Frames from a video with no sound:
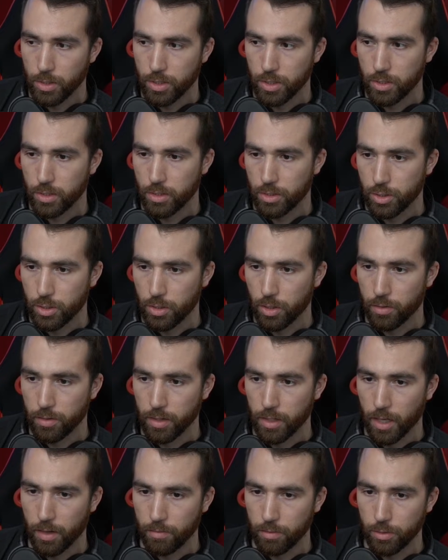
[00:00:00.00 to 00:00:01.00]
which is, you know,
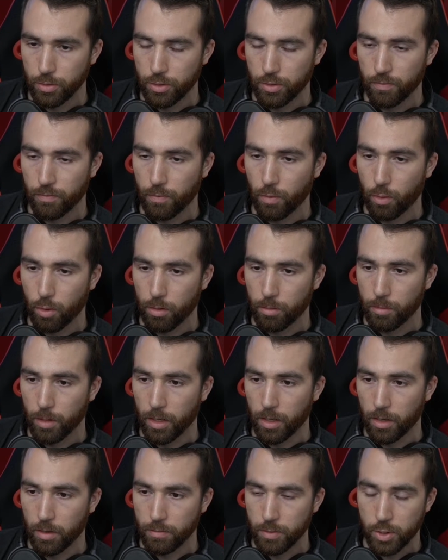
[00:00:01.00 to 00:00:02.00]
the evolution form
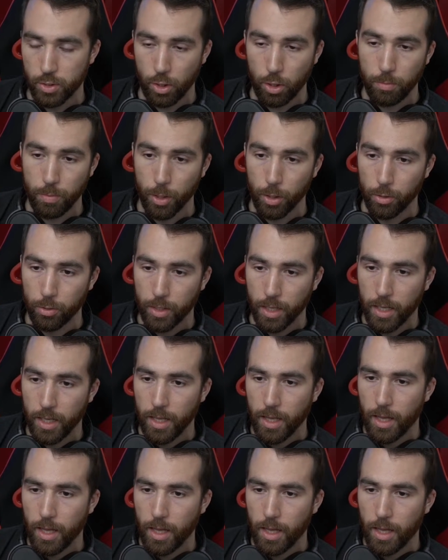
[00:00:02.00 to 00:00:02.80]
of Slowpoke.